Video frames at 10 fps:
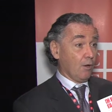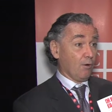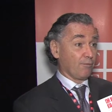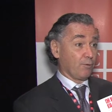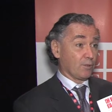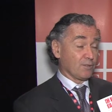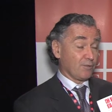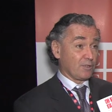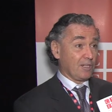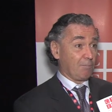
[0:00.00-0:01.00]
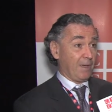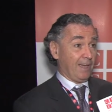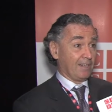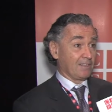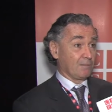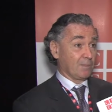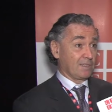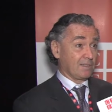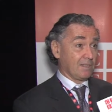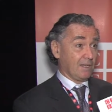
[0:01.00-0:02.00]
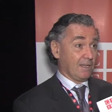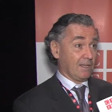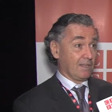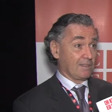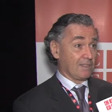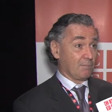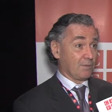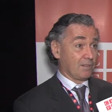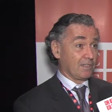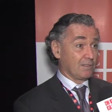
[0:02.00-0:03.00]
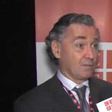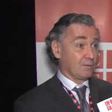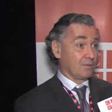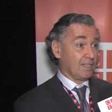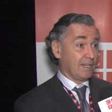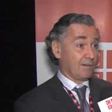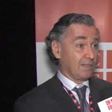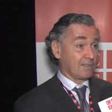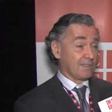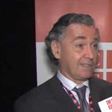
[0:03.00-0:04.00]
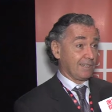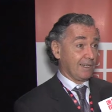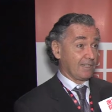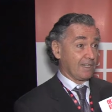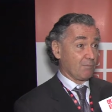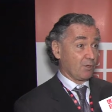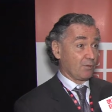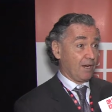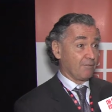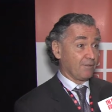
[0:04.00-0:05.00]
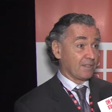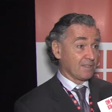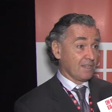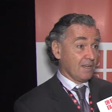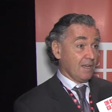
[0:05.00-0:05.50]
Of course, for Japan, it's a bit separate issue there. It's clearly demographics.